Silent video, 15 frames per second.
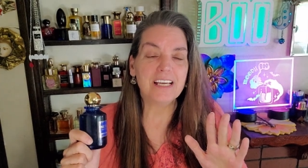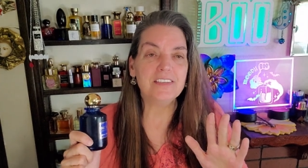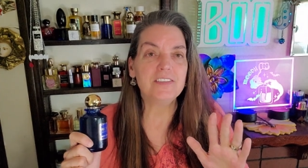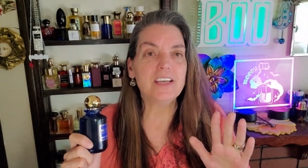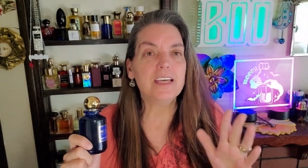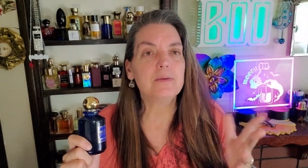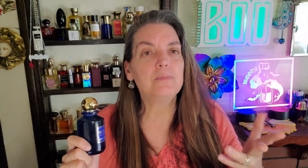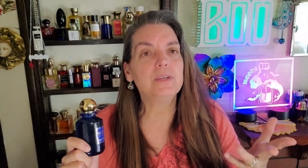when I
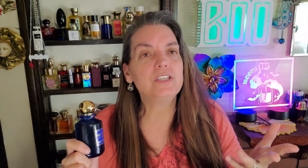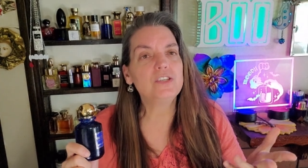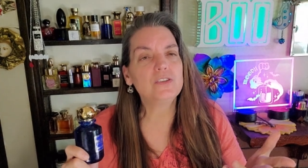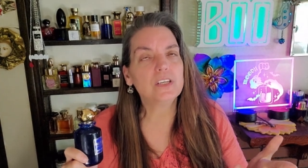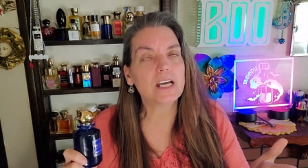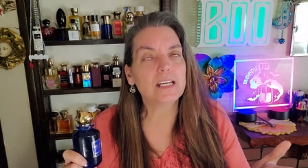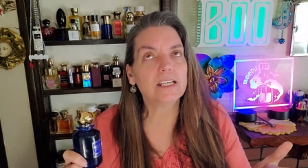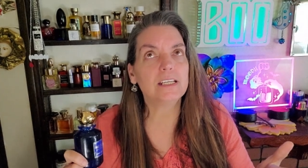say it, but
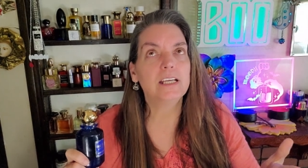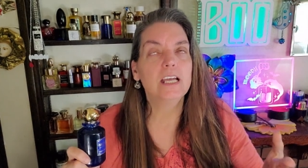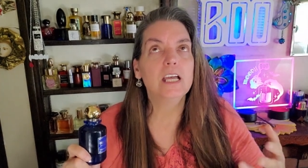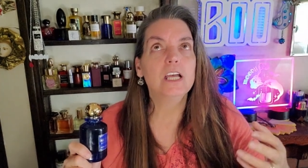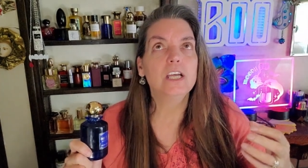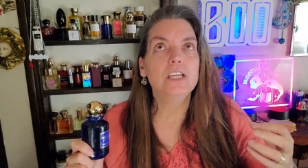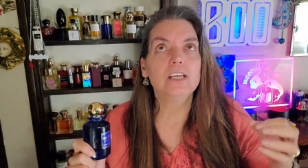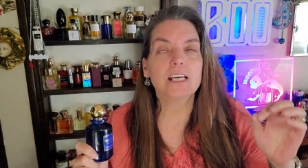you gotta,
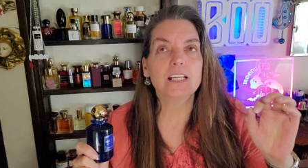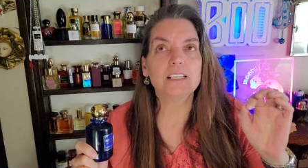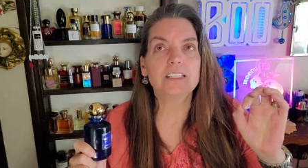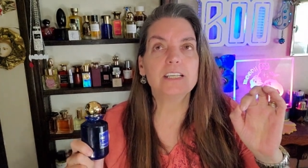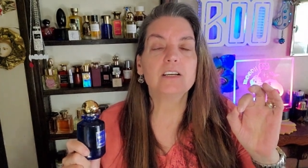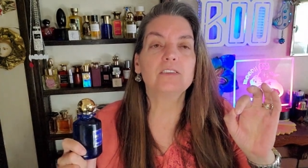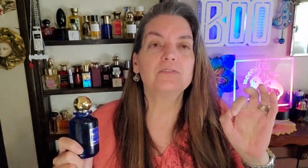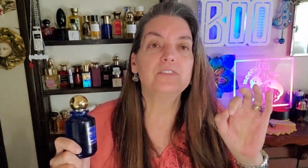you gotta
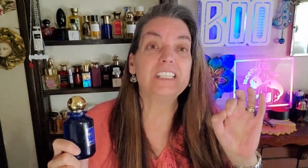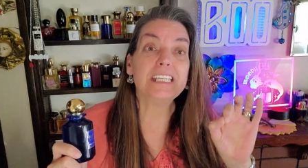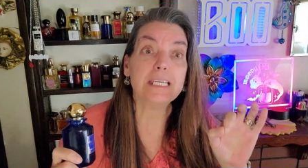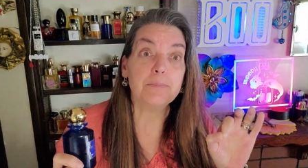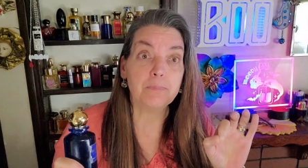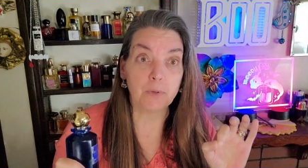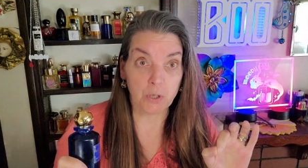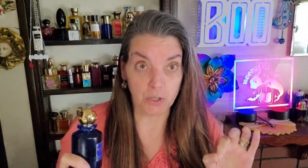delve
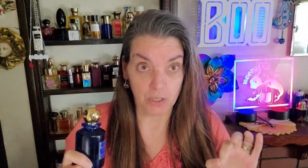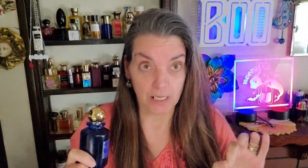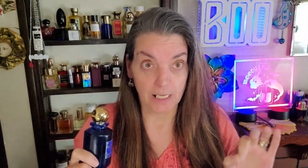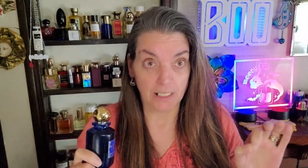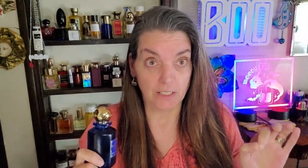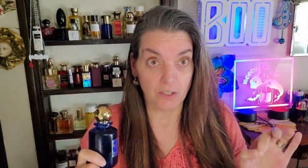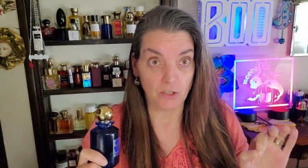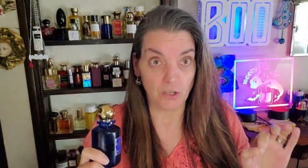deeper
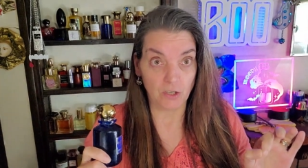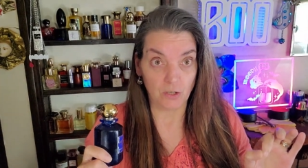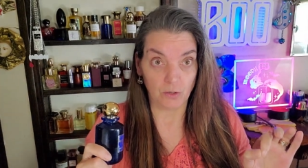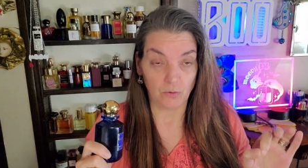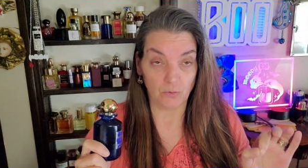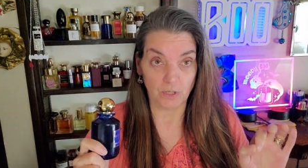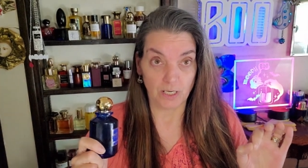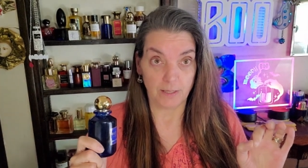
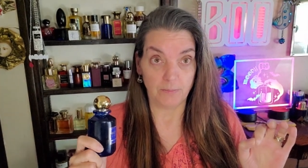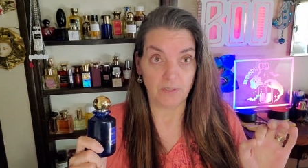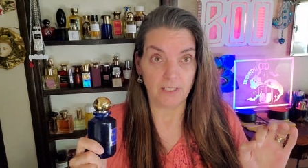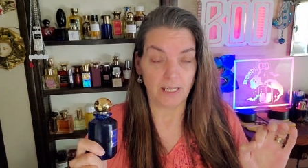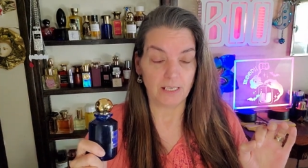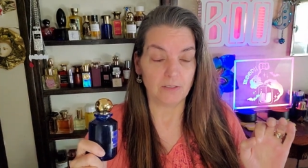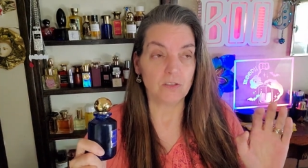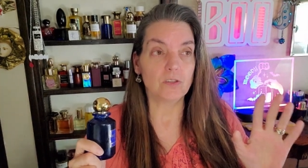into what I'm
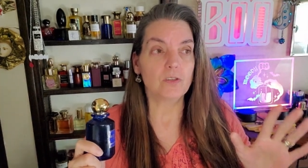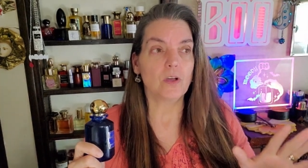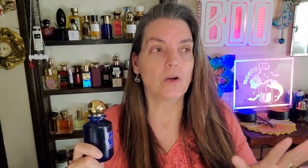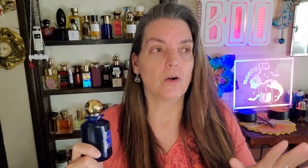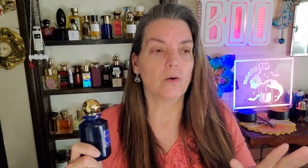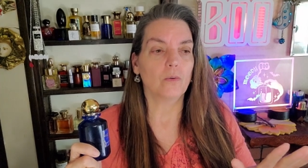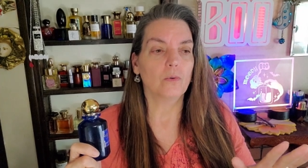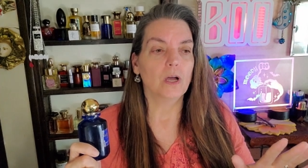saying.
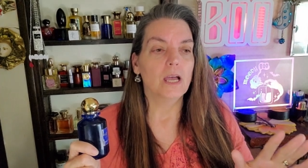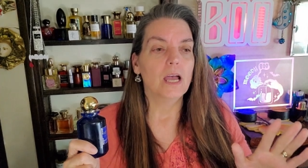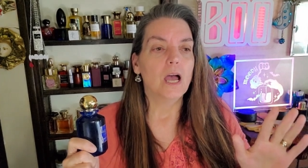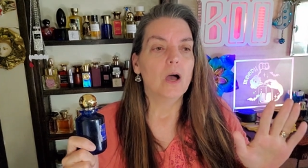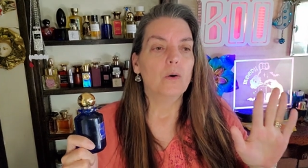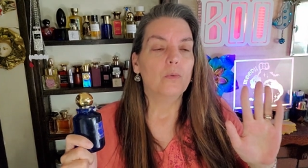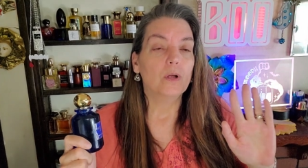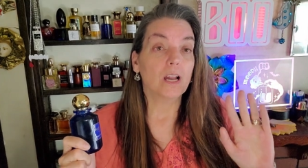So
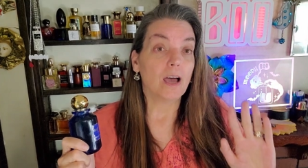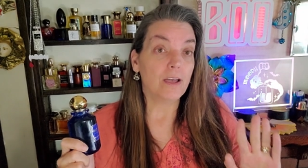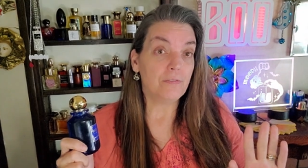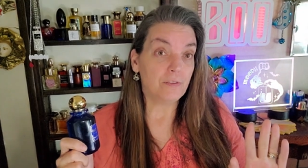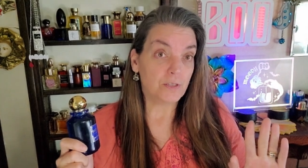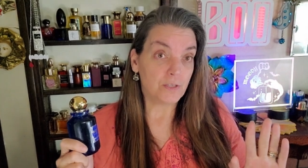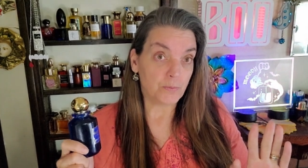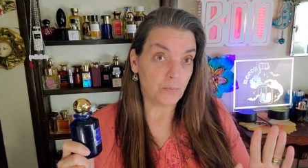when
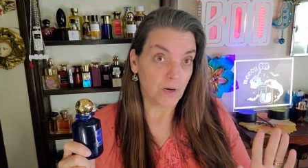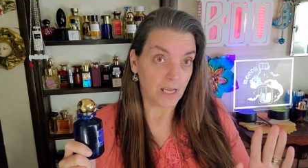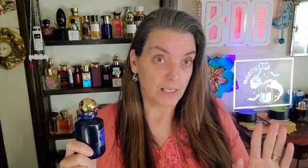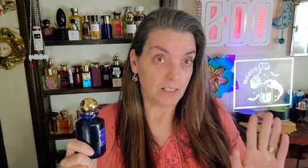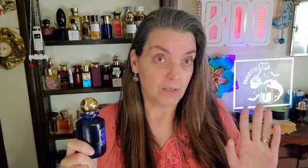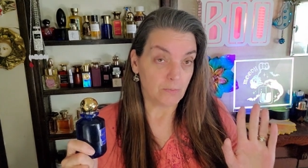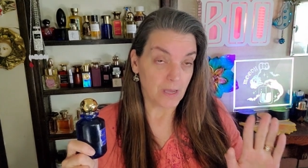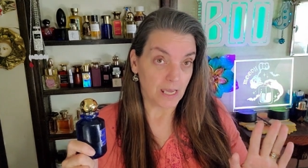I first spray
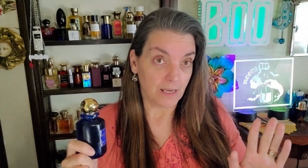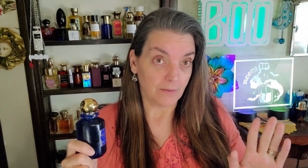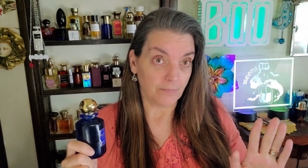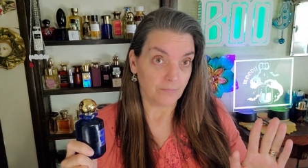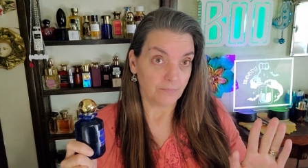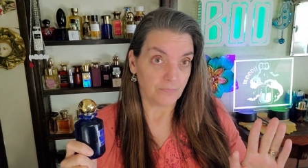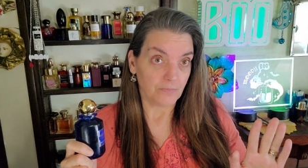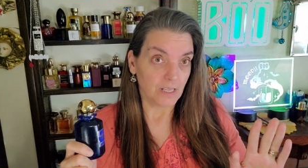it, to me,
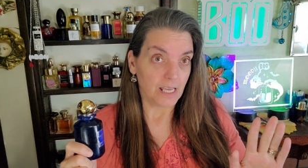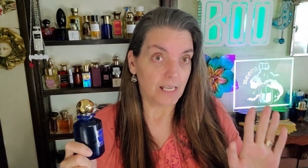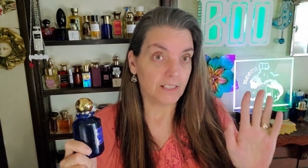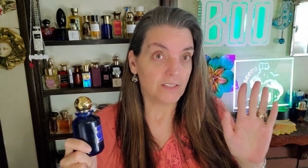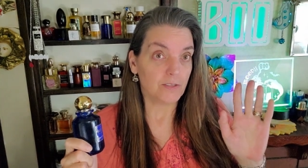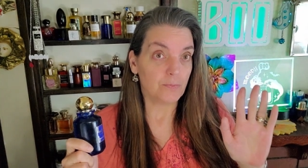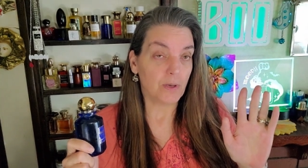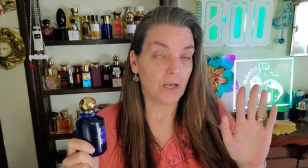
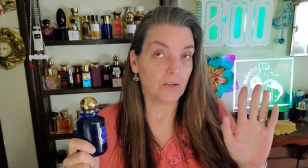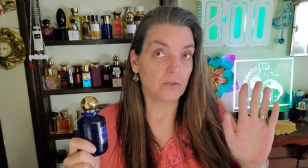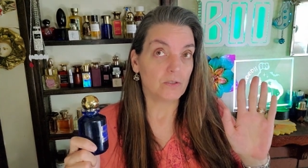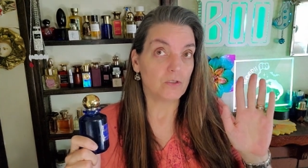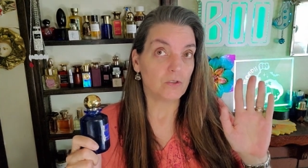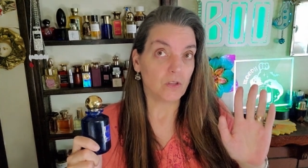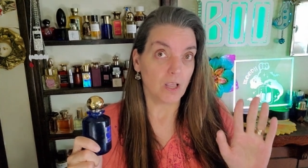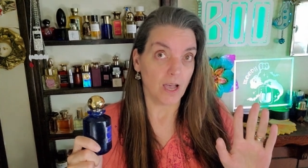it
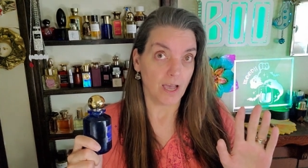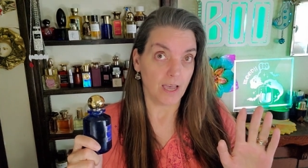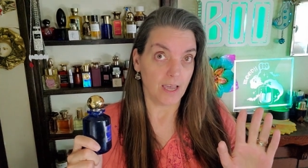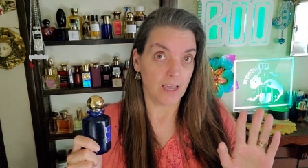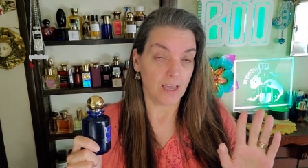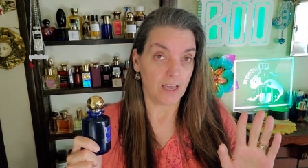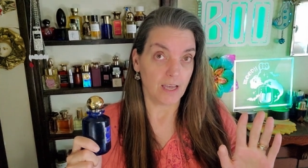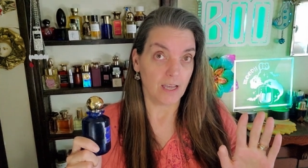smells
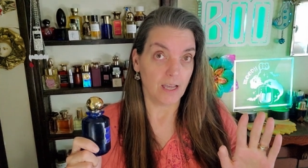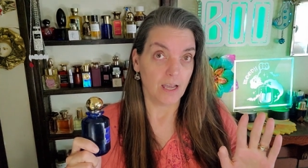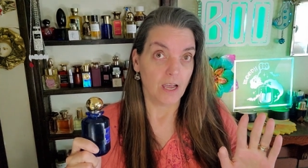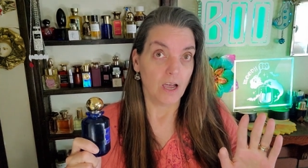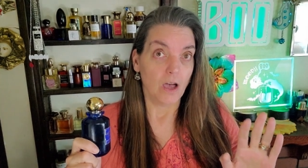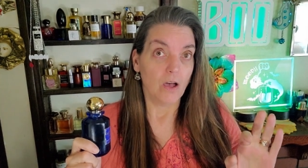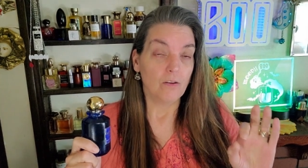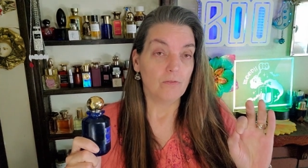like
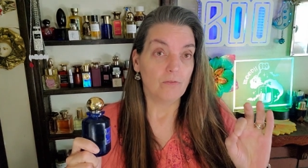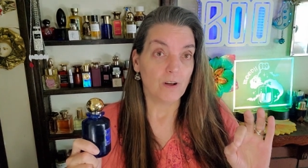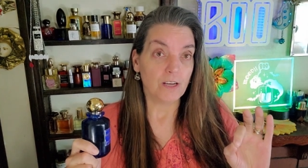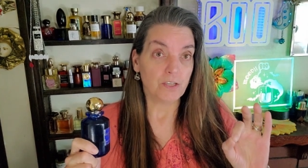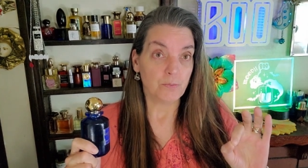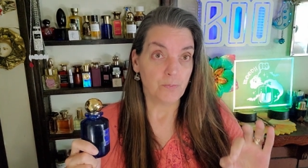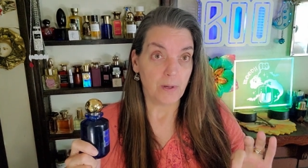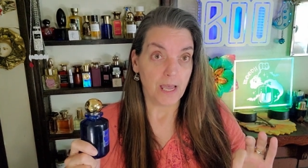
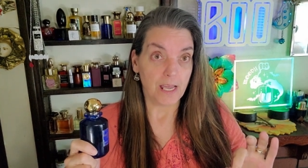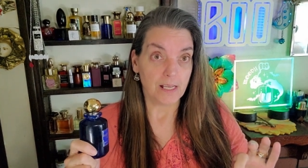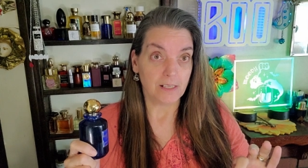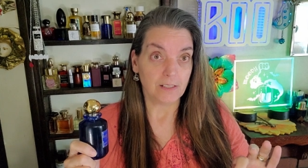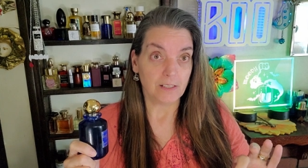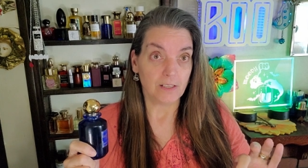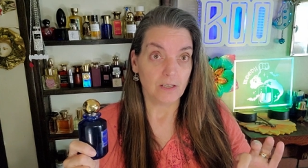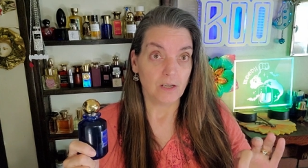fresh
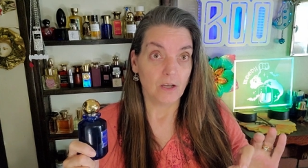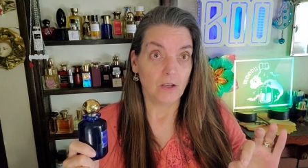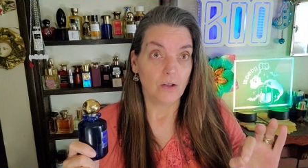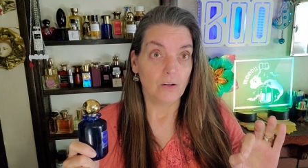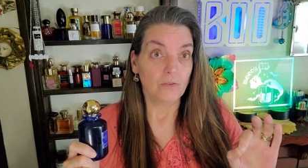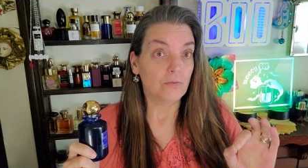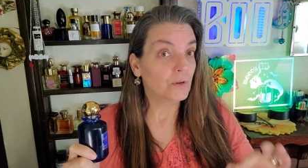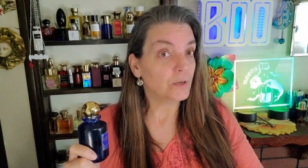baked
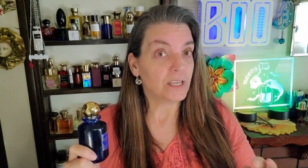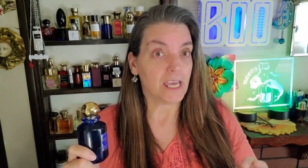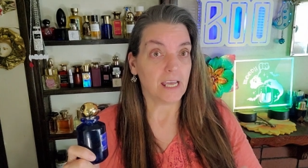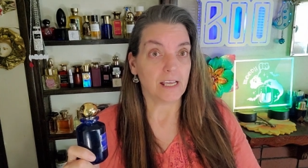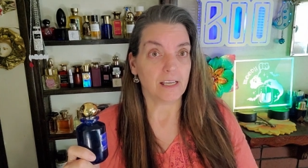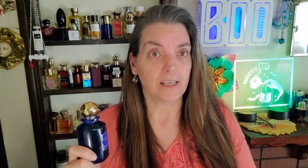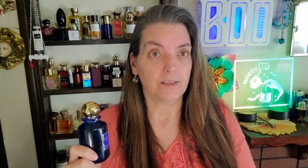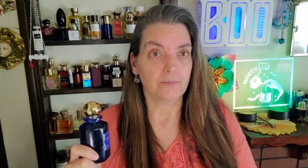
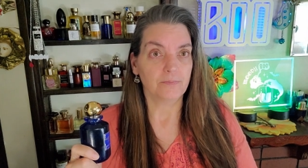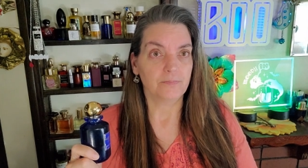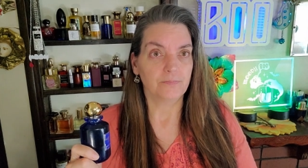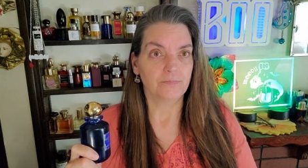fruitcake.